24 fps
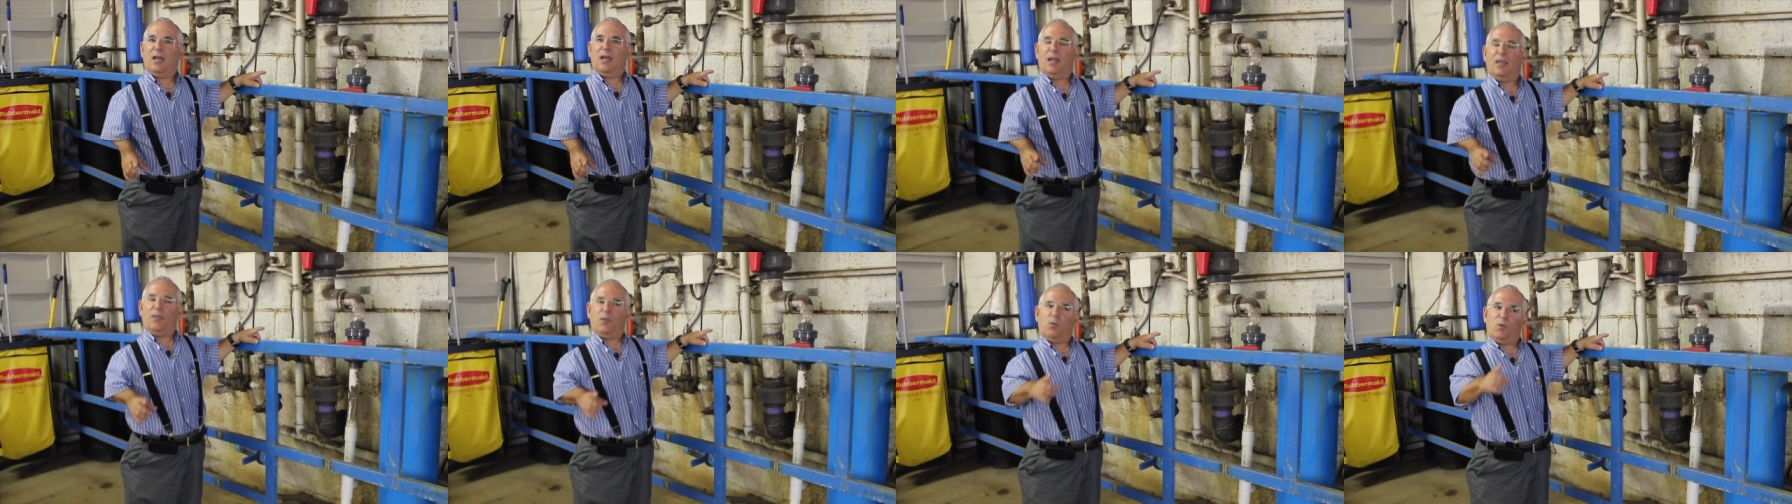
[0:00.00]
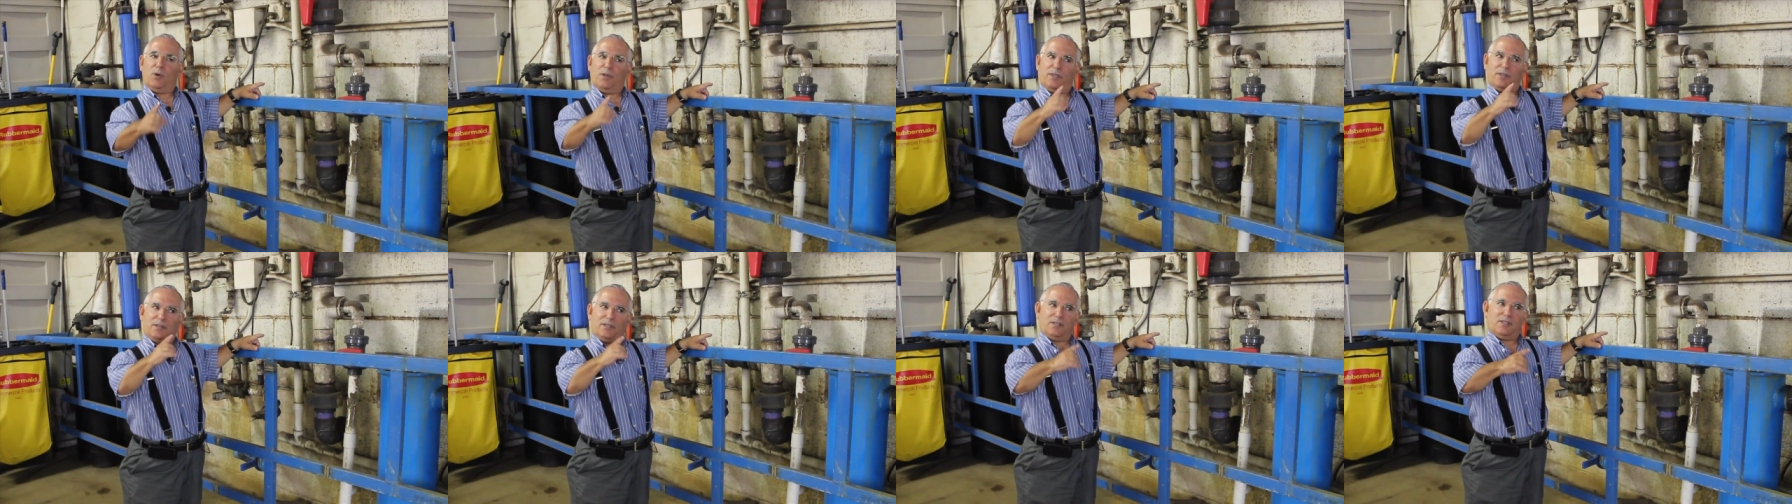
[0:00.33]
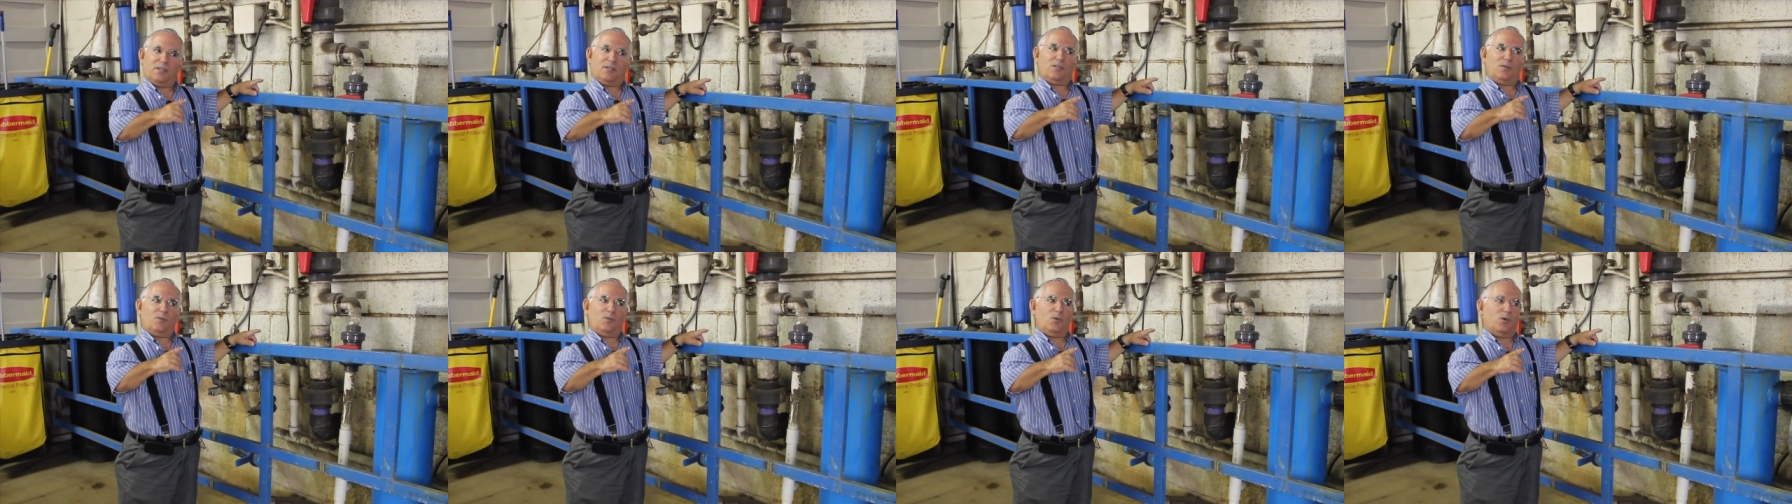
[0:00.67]
And the way this
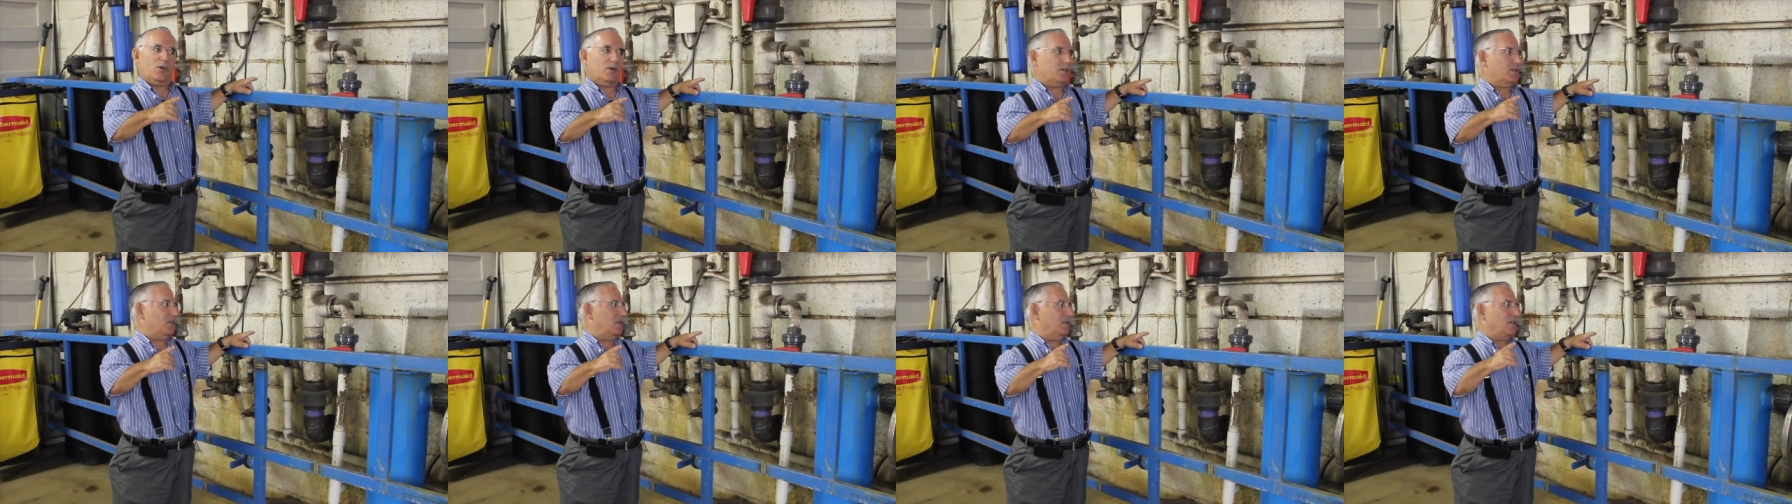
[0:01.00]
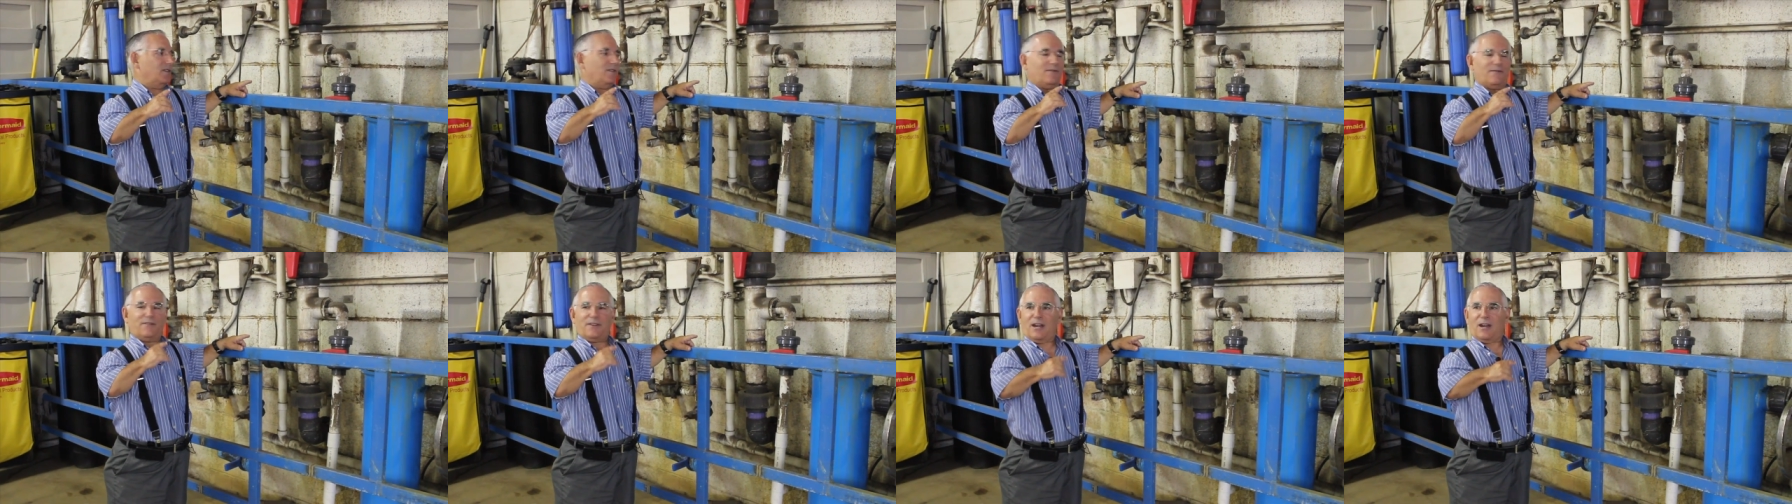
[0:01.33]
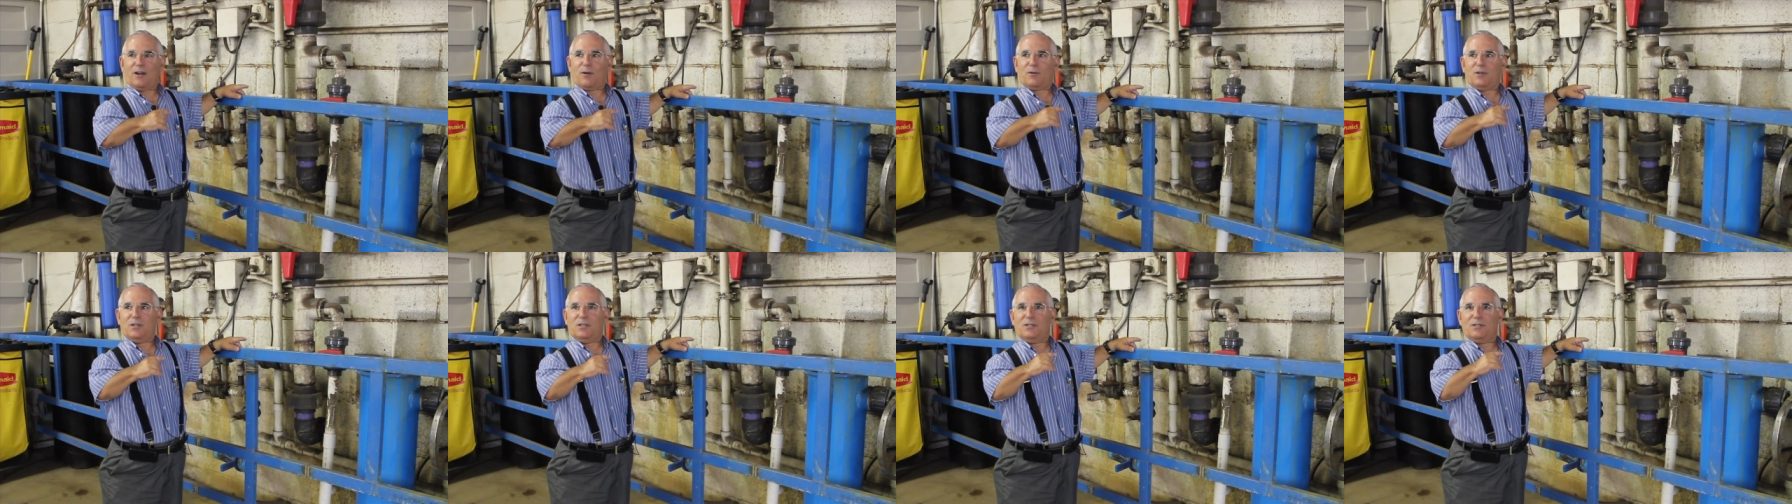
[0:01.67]
system works is it
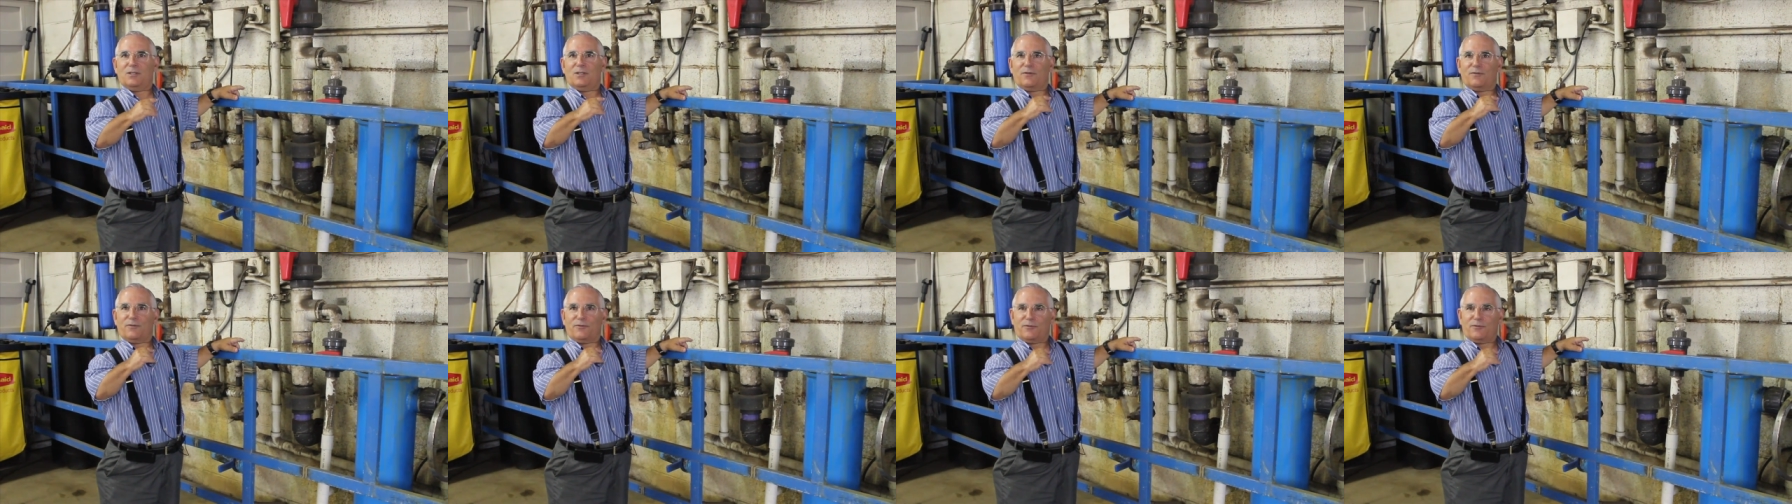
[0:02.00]
varies the